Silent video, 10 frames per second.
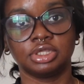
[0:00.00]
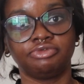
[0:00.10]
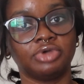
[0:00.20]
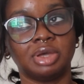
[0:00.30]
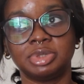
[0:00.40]

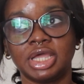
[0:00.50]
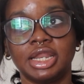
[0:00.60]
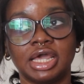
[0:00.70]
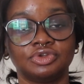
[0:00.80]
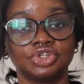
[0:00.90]
if you
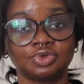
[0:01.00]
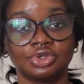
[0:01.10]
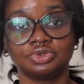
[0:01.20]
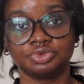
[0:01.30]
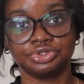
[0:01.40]
applied, I would just
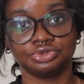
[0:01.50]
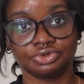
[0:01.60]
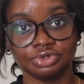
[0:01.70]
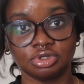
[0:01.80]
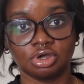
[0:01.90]
want to wish you
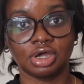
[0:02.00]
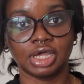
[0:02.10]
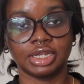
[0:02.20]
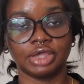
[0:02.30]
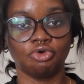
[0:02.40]
good luck,
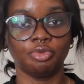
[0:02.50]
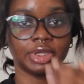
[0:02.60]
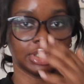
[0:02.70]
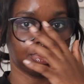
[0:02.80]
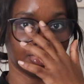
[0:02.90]
and I hope
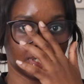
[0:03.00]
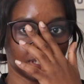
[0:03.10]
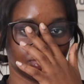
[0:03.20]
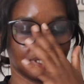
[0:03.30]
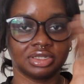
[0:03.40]
and I pray
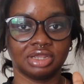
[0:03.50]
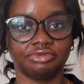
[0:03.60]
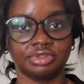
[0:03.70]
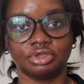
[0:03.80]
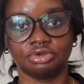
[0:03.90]
that you get
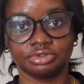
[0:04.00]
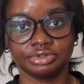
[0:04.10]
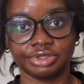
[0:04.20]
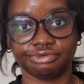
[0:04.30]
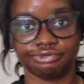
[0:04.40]
everything you're looking